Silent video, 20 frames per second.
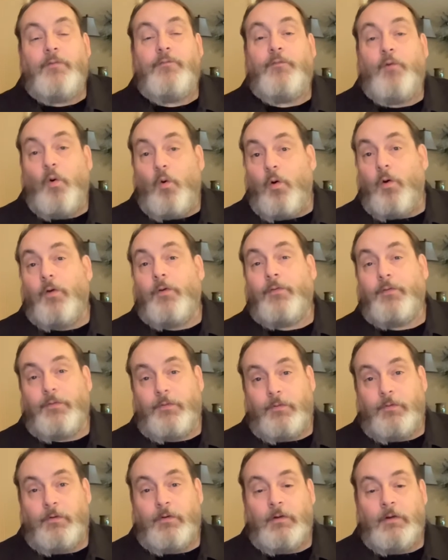
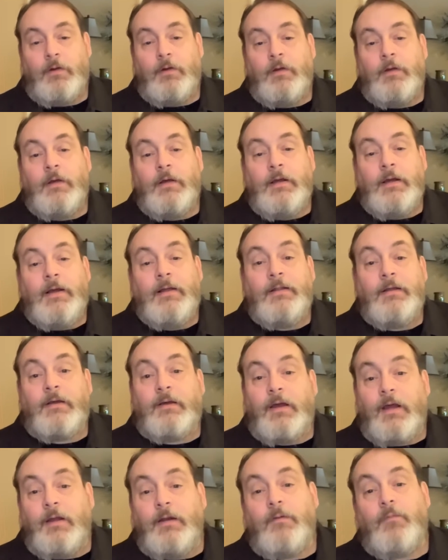force in the
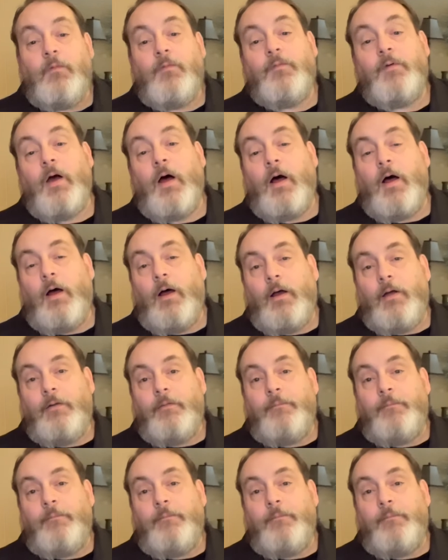kingdom of God.